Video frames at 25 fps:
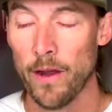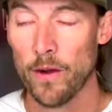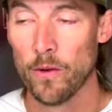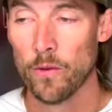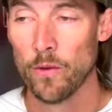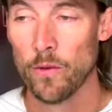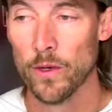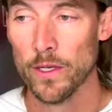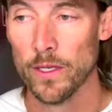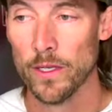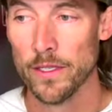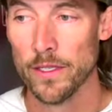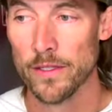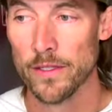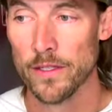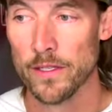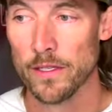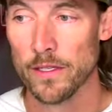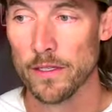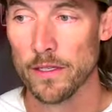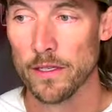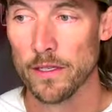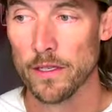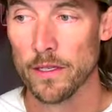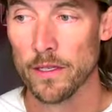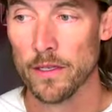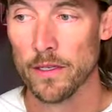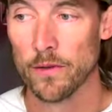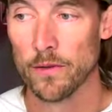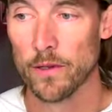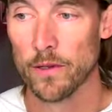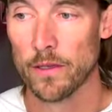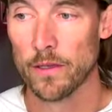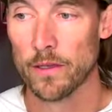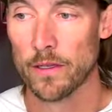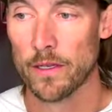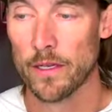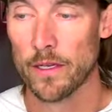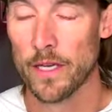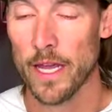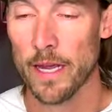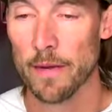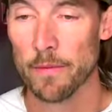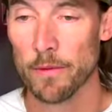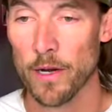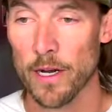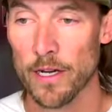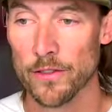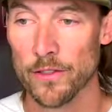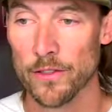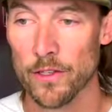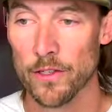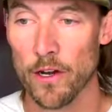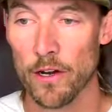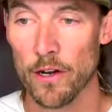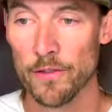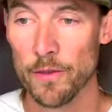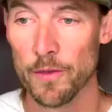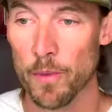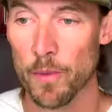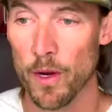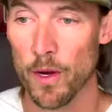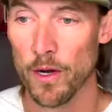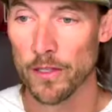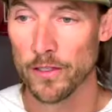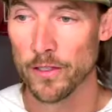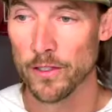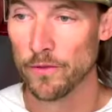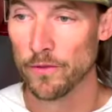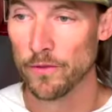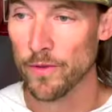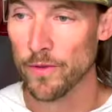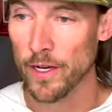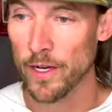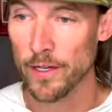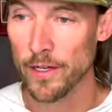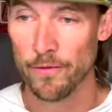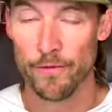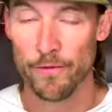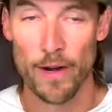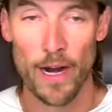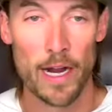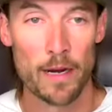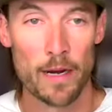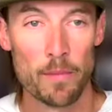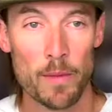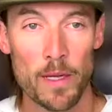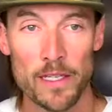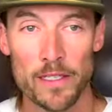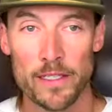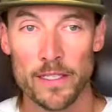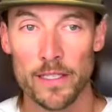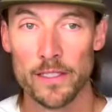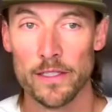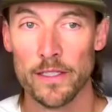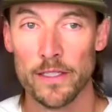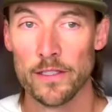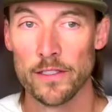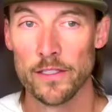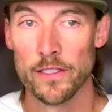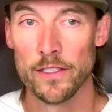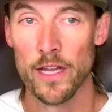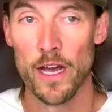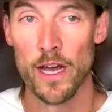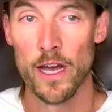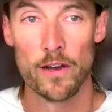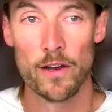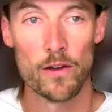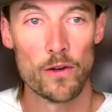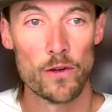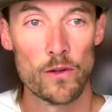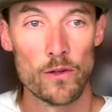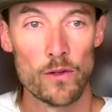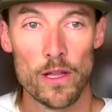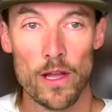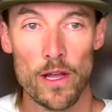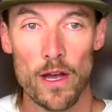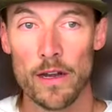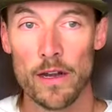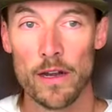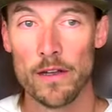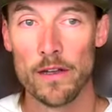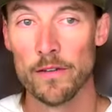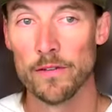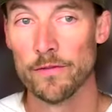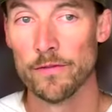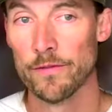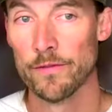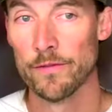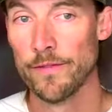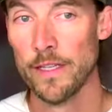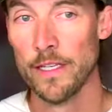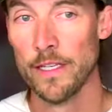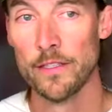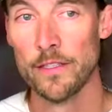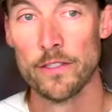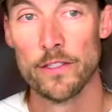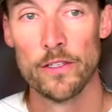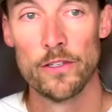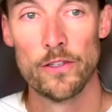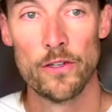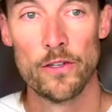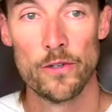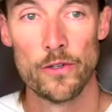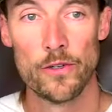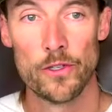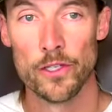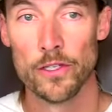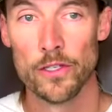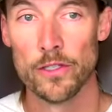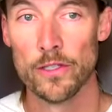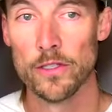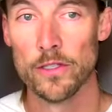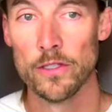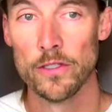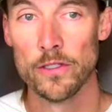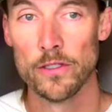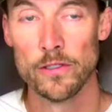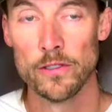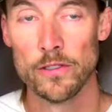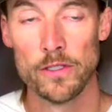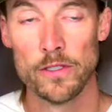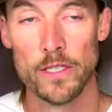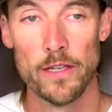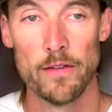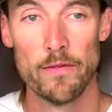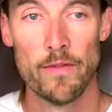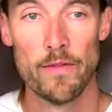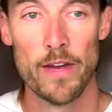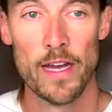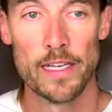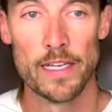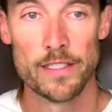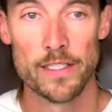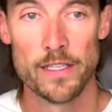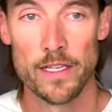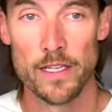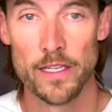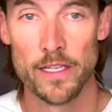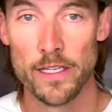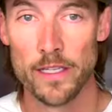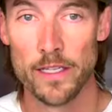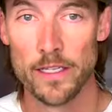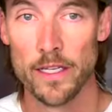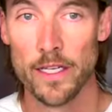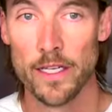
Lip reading: Was campgrounds and RV parks is very fragmented. There's not a whole lot of institutional investing.